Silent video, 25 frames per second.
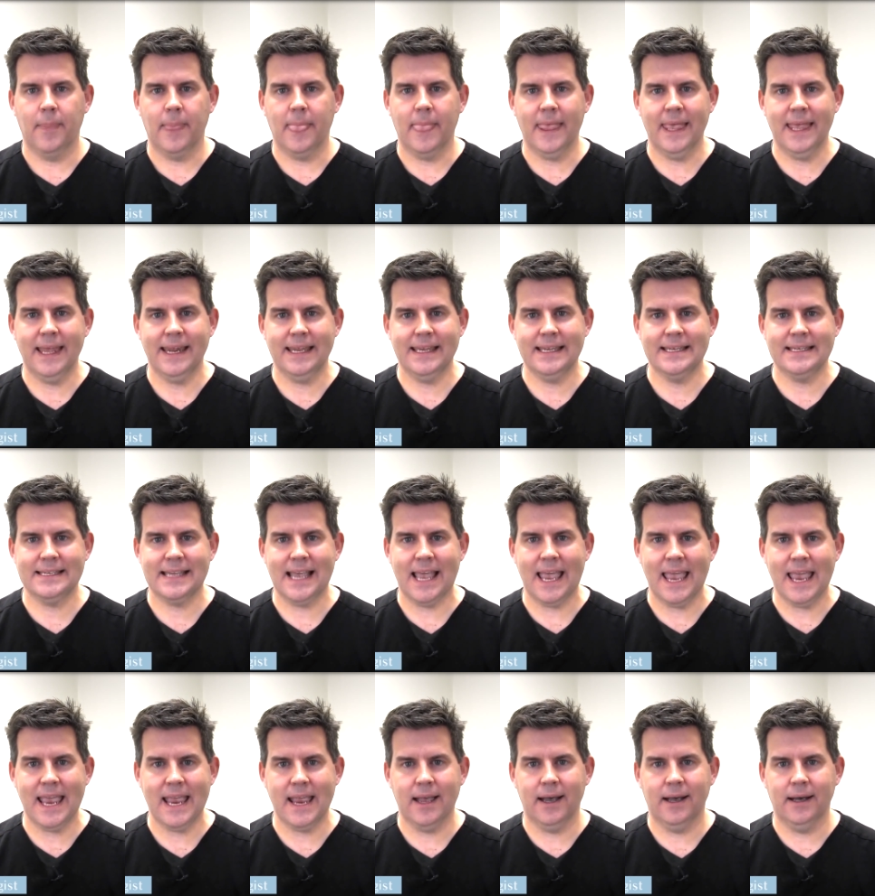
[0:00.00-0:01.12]
It is
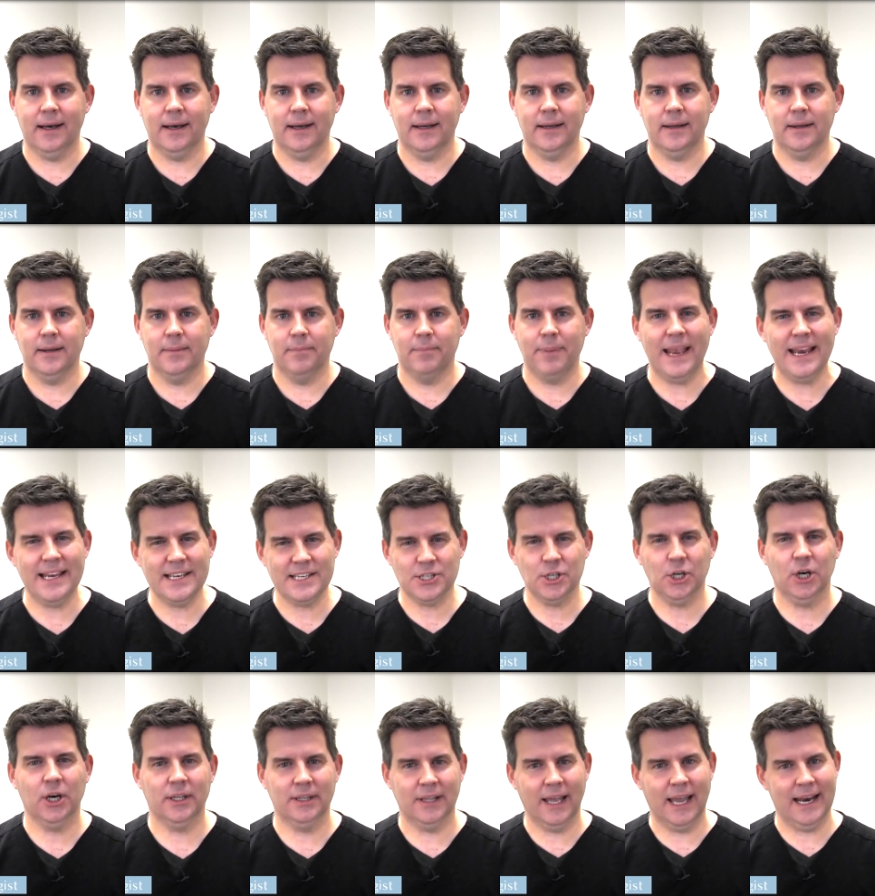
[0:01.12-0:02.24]
based
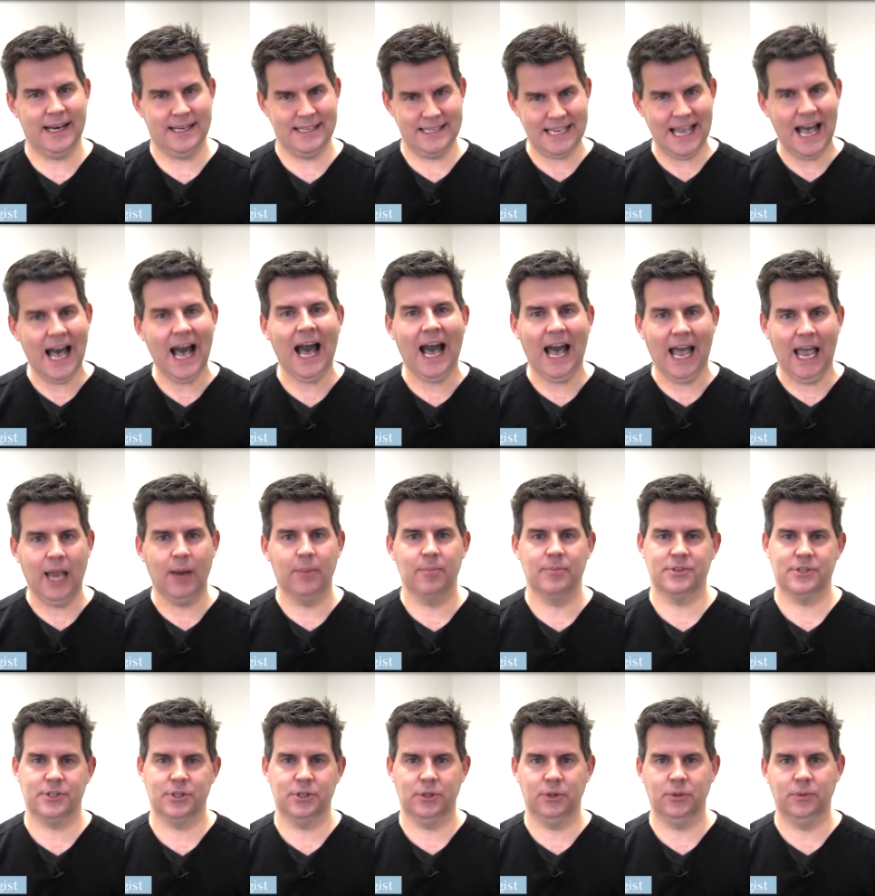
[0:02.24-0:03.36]
on time,
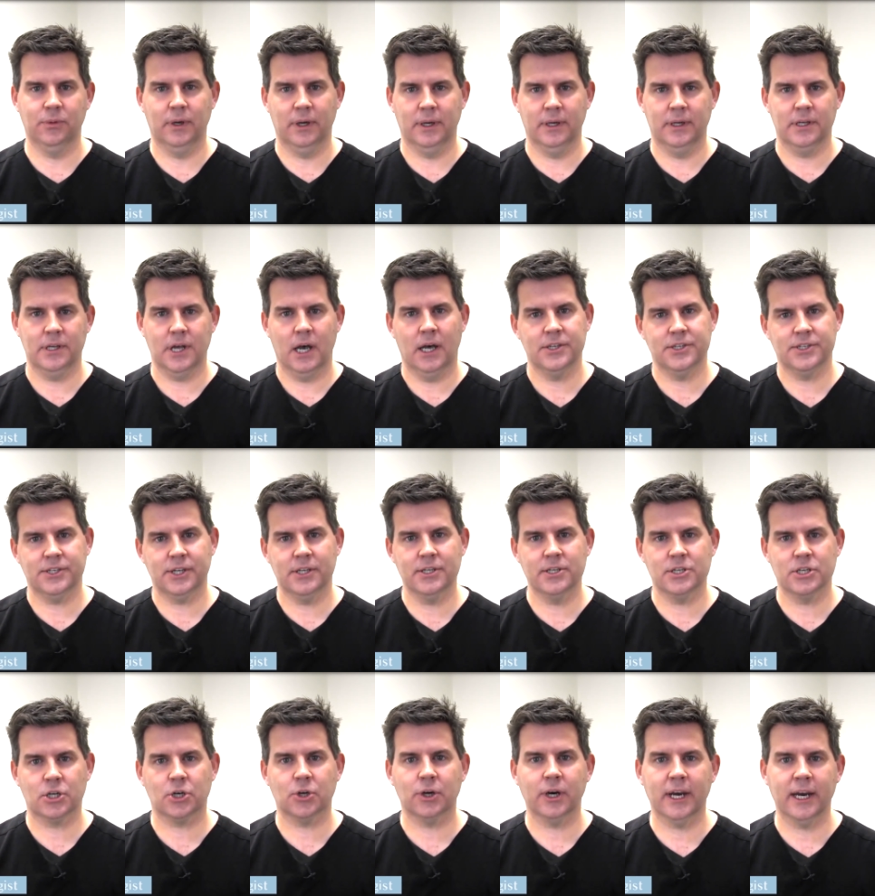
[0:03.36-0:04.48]
so a
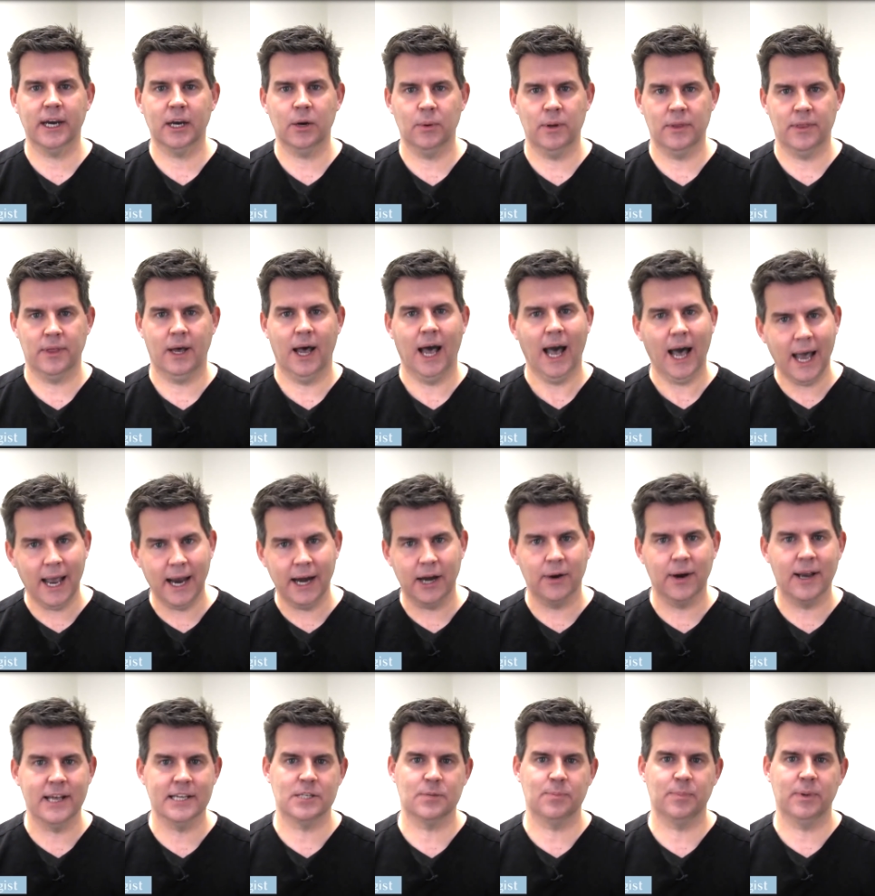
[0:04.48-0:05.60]
sunscreen with a higher
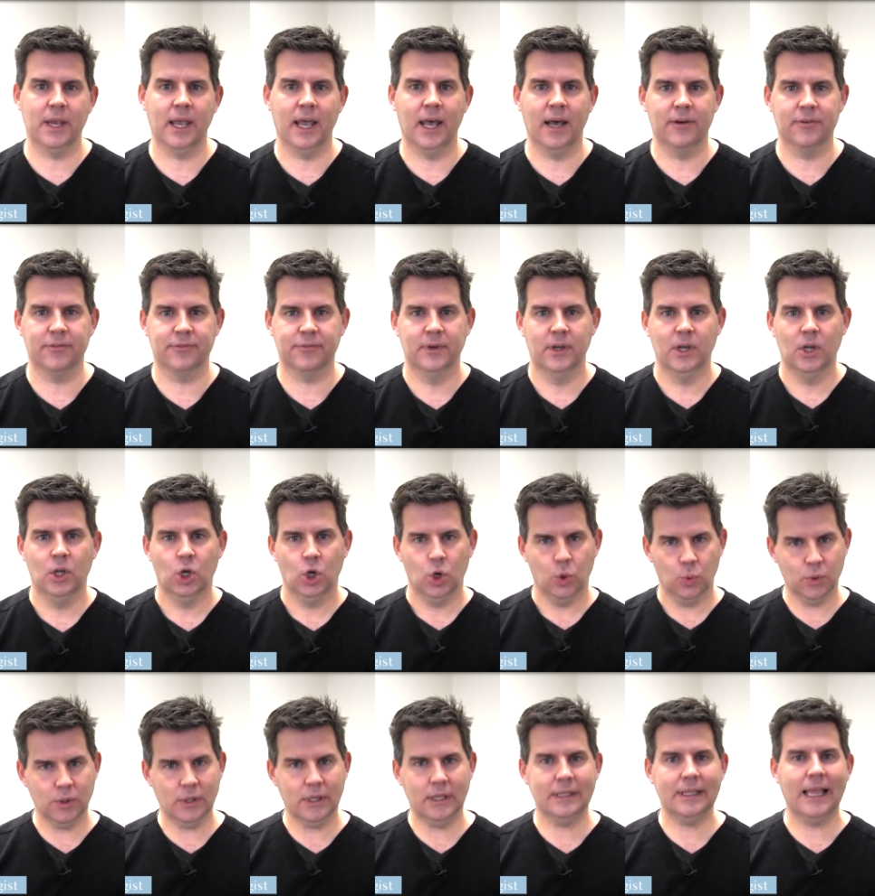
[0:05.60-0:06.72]
SPF
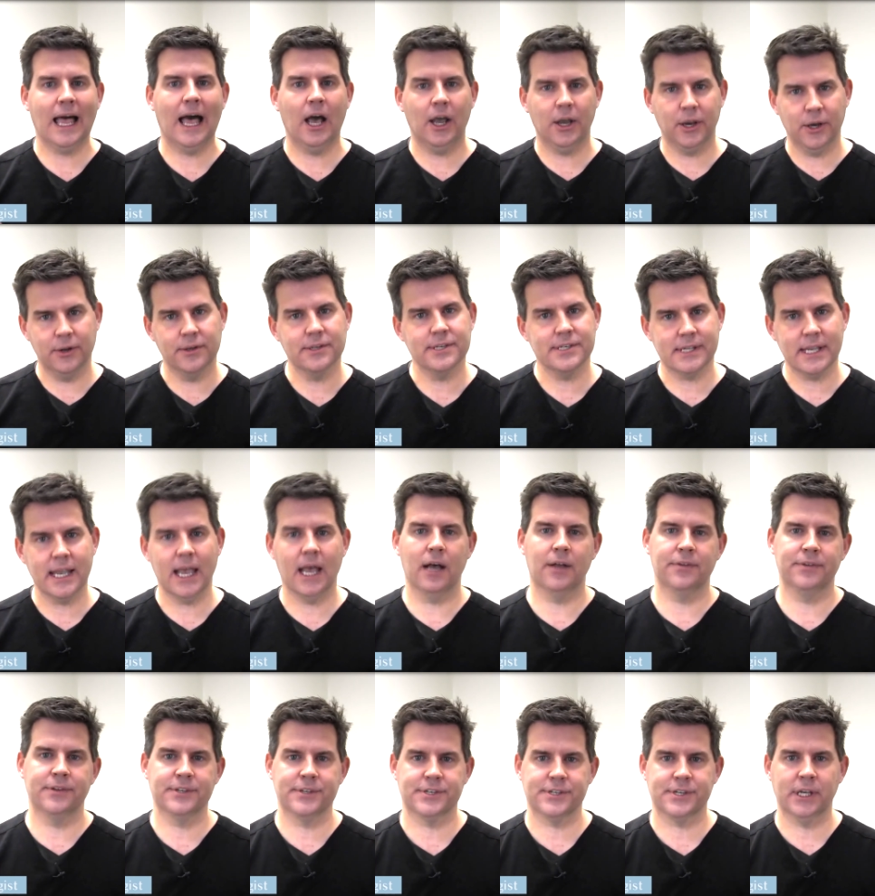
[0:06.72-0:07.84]
will allow you to stay out
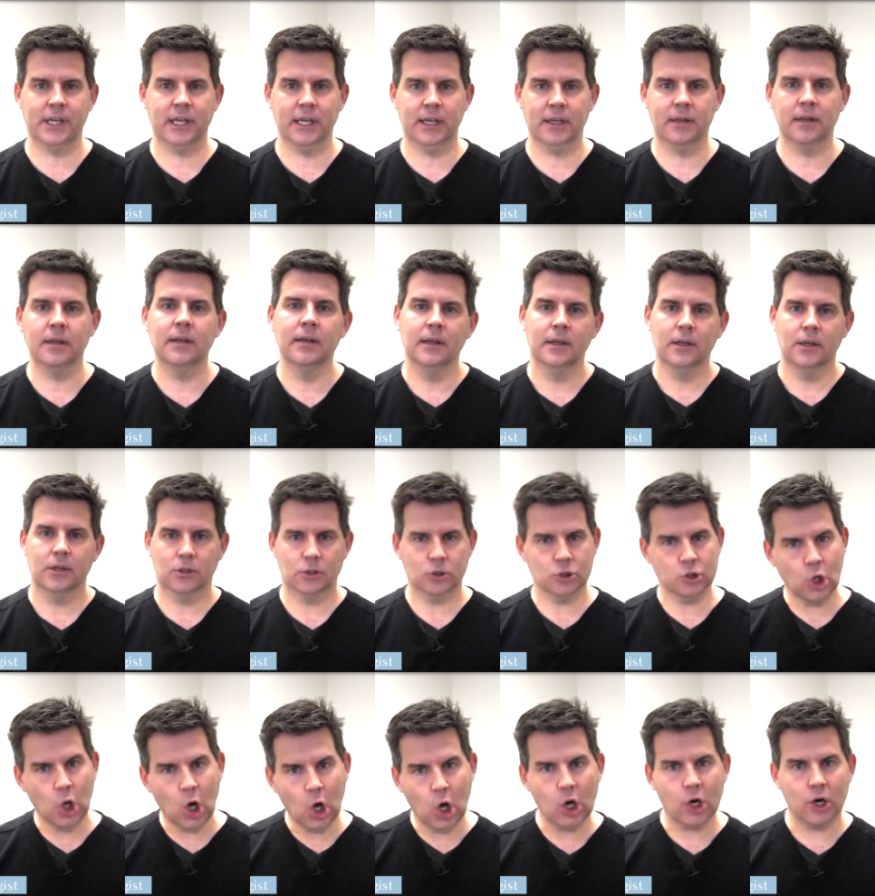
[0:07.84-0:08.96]
in the sun
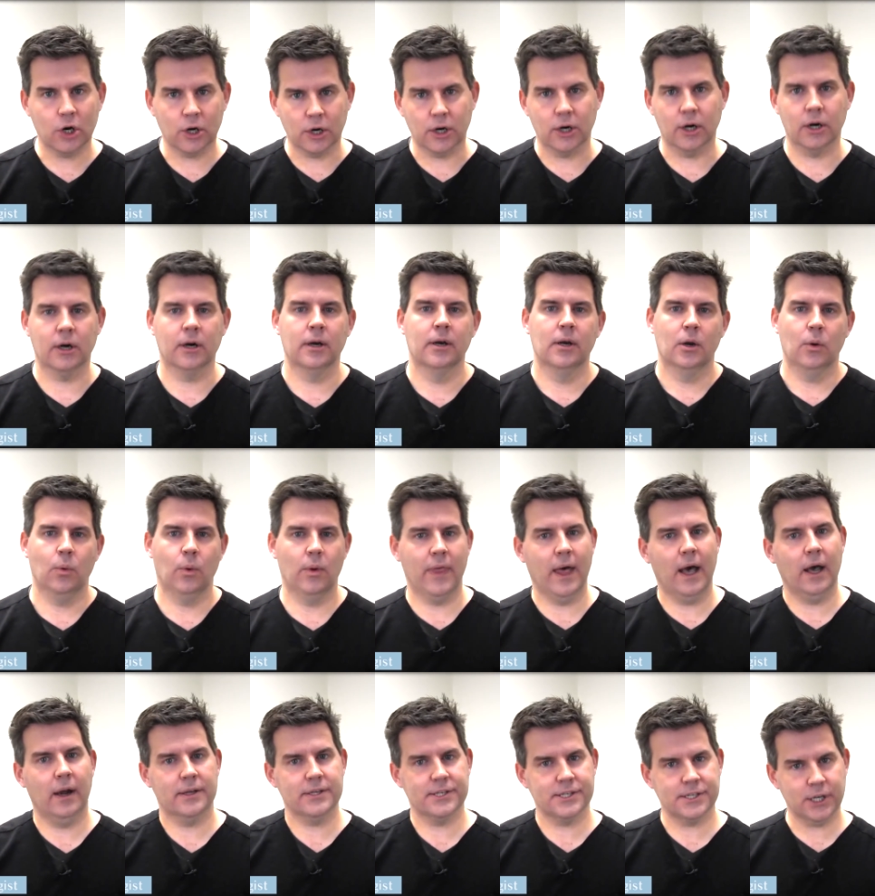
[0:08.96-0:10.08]
longer
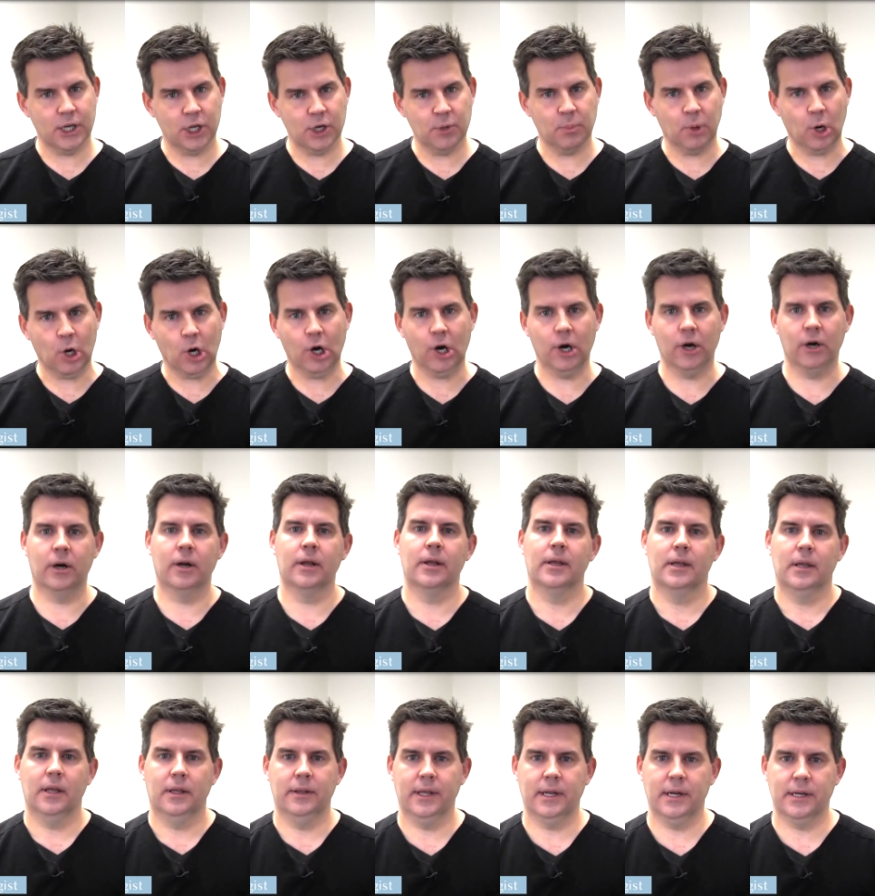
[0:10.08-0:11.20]
without a sunburn
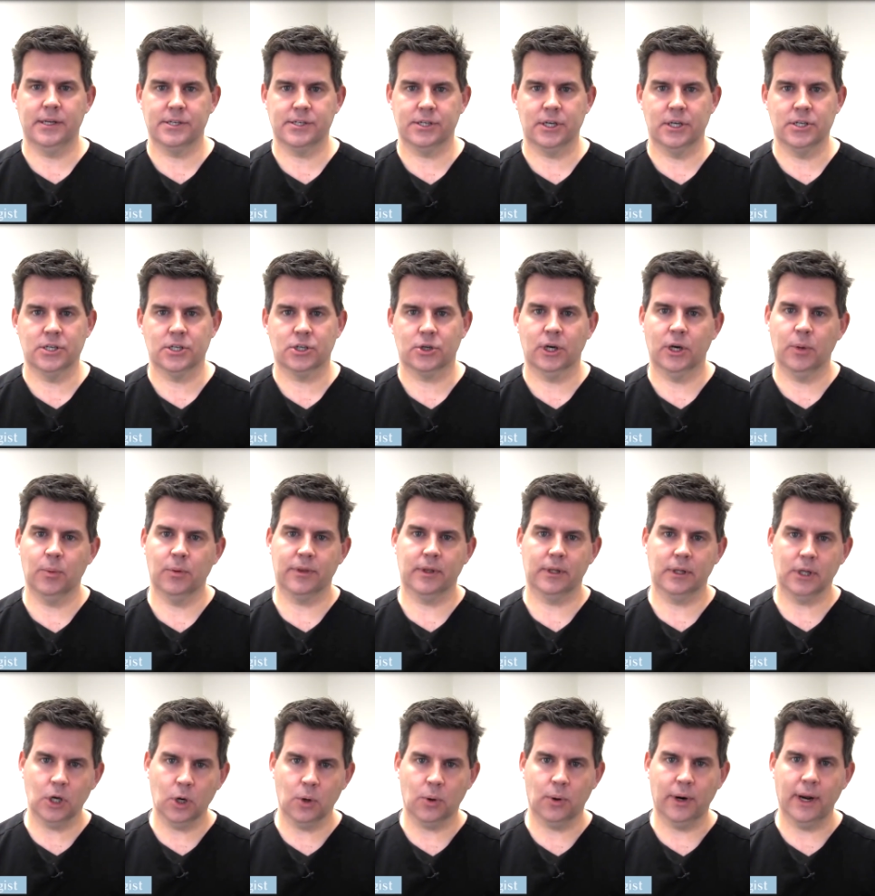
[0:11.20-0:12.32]
than a sunscreen with a
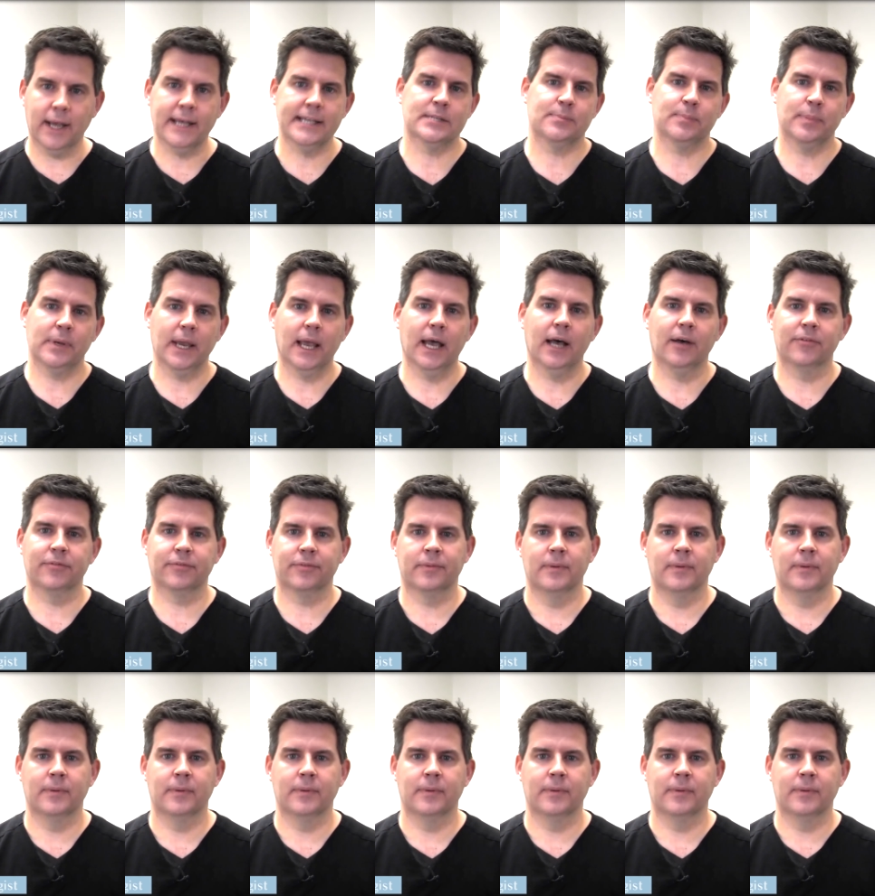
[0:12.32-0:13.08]
lower SPF.